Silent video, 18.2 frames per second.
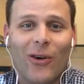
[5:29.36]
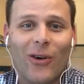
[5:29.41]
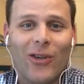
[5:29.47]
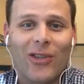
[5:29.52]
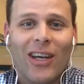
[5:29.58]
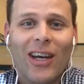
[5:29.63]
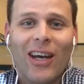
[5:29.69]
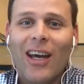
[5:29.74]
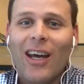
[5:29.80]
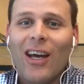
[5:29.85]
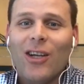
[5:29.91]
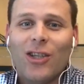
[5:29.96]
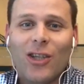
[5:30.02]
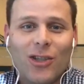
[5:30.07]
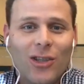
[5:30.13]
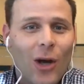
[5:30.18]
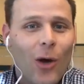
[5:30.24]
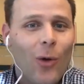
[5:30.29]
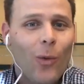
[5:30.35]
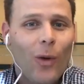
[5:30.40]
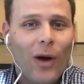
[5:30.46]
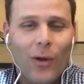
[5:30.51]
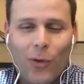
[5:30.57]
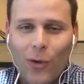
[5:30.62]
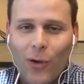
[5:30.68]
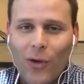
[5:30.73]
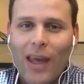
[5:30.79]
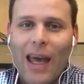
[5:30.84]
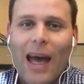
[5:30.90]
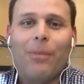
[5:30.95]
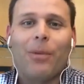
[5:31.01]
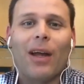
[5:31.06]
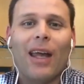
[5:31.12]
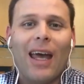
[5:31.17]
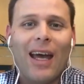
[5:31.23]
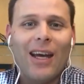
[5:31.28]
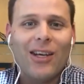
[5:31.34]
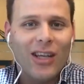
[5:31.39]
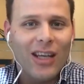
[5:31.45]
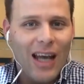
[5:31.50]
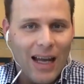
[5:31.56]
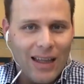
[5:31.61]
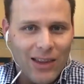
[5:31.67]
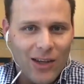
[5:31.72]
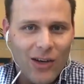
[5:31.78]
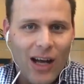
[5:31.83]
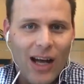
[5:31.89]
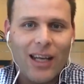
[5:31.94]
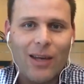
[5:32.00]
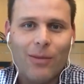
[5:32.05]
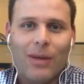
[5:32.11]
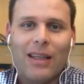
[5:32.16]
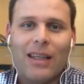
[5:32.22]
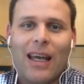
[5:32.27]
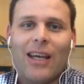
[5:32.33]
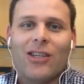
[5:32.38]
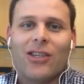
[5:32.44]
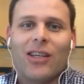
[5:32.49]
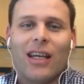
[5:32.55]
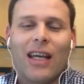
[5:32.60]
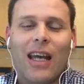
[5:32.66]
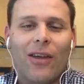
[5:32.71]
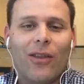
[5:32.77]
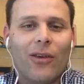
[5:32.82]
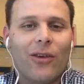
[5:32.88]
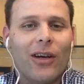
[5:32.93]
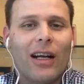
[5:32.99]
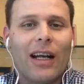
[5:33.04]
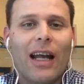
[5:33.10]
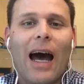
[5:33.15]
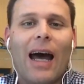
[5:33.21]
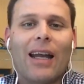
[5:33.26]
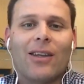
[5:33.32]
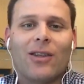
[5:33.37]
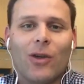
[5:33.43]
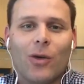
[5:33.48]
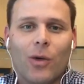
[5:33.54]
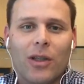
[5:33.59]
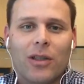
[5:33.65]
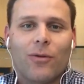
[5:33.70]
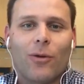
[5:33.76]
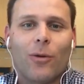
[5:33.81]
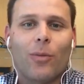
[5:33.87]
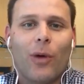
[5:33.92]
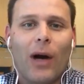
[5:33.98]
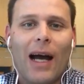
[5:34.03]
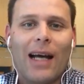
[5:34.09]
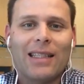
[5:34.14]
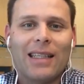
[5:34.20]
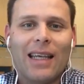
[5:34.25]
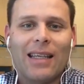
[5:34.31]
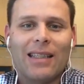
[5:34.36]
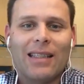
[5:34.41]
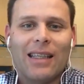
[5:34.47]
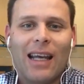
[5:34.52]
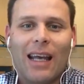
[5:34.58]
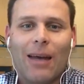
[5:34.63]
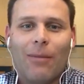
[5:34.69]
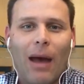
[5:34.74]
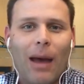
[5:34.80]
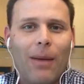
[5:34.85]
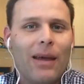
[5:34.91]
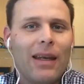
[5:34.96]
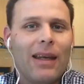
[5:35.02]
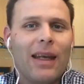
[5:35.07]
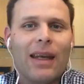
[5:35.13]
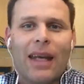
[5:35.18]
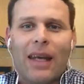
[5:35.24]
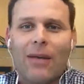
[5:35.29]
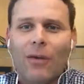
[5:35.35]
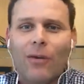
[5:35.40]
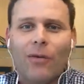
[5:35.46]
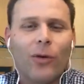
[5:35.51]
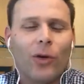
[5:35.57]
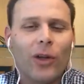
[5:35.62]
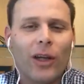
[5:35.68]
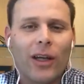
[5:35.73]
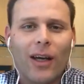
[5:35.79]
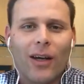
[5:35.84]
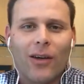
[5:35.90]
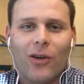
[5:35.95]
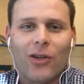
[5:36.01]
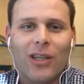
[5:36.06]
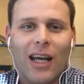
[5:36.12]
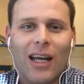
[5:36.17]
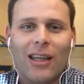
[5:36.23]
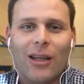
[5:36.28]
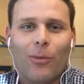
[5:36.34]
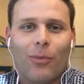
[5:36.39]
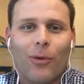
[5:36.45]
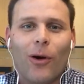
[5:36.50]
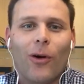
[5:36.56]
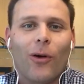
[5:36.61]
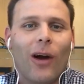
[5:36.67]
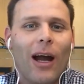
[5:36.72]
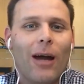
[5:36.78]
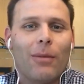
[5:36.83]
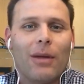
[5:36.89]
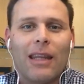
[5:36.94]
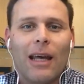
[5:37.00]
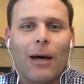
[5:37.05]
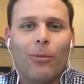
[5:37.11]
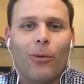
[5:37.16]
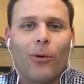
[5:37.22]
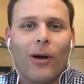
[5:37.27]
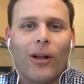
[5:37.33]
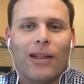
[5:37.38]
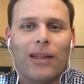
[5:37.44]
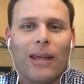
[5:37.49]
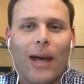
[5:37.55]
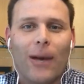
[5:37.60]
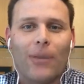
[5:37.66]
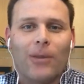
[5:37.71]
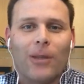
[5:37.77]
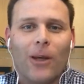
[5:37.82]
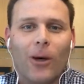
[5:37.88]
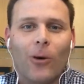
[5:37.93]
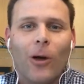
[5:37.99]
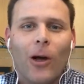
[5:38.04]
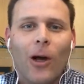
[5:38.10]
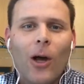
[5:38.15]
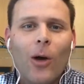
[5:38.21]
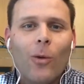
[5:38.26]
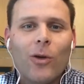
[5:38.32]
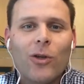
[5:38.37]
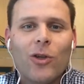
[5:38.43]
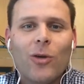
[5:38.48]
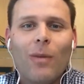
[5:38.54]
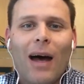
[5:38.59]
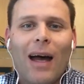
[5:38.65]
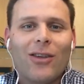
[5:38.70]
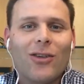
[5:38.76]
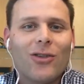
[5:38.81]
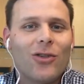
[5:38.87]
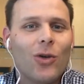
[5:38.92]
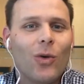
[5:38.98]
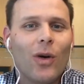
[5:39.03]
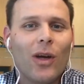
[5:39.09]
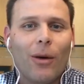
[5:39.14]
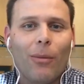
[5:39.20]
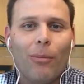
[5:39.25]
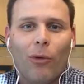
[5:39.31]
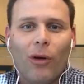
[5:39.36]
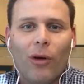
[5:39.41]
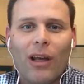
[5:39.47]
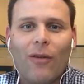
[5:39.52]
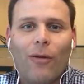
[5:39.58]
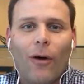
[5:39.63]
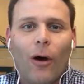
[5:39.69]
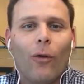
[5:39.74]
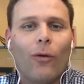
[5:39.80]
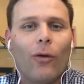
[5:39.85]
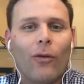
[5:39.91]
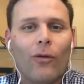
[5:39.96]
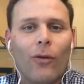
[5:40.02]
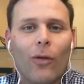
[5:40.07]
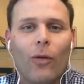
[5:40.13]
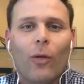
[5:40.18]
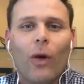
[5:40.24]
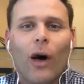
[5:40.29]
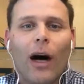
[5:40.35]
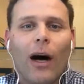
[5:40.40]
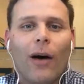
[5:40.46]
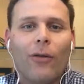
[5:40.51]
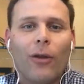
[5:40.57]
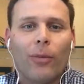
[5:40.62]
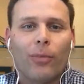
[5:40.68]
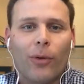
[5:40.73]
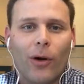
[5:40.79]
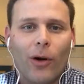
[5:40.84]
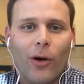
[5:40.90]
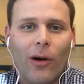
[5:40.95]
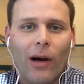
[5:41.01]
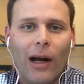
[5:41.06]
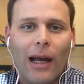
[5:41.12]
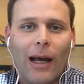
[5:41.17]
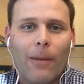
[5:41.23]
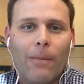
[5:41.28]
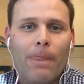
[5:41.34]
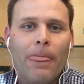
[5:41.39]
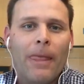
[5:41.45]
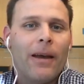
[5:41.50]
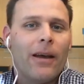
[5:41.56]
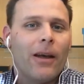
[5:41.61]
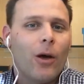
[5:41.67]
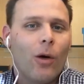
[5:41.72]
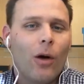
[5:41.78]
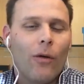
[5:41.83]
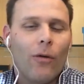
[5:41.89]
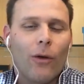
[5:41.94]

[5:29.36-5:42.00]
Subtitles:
just went through the application, got their documentation together, and got it to us for processing, and maybe didn't even fully understand the program at that point in time. So would you mind just doing a brief overview of the program? Go over a brief